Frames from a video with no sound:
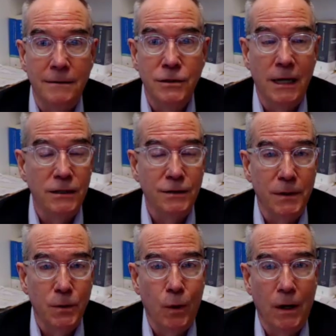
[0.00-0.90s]
change in the
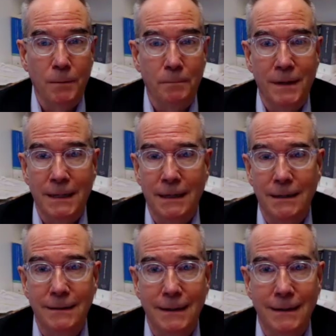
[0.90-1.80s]
required
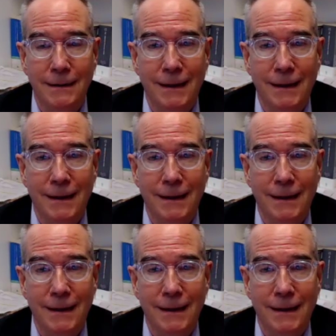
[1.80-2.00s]
beginning date.